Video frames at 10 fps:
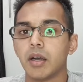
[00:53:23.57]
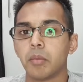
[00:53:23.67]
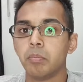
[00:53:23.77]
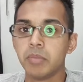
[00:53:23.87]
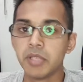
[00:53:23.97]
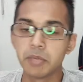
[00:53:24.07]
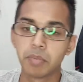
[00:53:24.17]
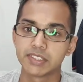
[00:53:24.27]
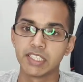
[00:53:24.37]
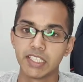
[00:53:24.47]
Me
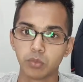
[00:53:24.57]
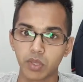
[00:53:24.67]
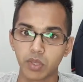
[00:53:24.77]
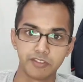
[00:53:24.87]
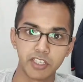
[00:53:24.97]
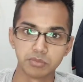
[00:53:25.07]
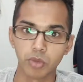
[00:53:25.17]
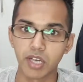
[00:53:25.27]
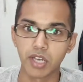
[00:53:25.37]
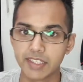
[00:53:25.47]
personally, what the first mod
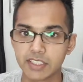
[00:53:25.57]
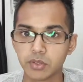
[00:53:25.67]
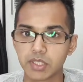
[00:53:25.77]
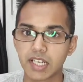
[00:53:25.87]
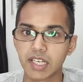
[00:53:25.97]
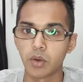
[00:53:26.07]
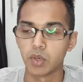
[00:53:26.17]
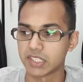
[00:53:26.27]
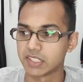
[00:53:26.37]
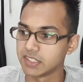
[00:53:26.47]
I did with the car was
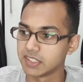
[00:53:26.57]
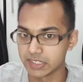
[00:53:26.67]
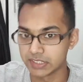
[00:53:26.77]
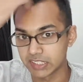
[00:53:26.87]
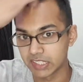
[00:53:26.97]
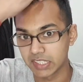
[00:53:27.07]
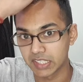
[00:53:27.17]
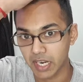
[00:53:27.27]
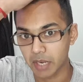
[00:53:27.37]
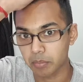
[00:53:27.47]
I did the interior
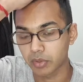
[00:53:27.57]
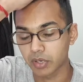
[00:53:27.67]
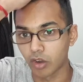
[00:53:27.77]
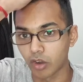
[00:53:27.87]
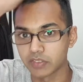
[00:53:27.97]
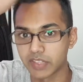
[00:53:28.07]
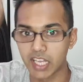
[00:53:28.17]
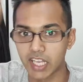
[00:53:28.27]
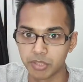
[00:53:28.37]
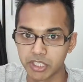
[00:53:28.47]
wrap, all of the
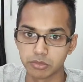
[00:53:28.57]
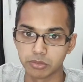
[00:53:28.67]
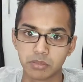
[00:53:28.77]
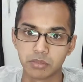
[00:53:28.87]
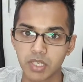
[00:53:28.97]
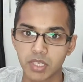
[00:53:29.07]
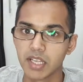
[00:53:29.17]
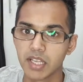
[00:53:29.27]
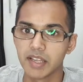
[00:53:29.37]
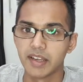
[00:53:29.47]
aluminium trim.
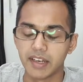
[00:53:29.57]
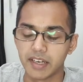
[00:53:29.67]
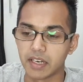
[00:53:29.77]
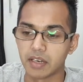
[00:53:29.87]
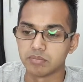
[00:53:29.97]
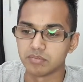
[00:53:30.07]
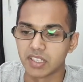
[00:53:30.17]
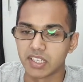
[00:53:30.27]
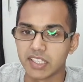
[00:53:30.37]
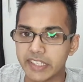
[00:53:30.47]

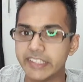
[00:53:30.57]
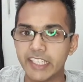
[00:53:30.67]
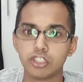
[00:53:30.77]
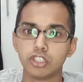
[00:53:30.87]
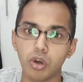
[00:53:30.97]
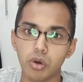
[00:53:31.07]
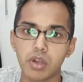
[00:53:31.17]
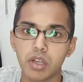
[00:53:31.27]
It needed to go.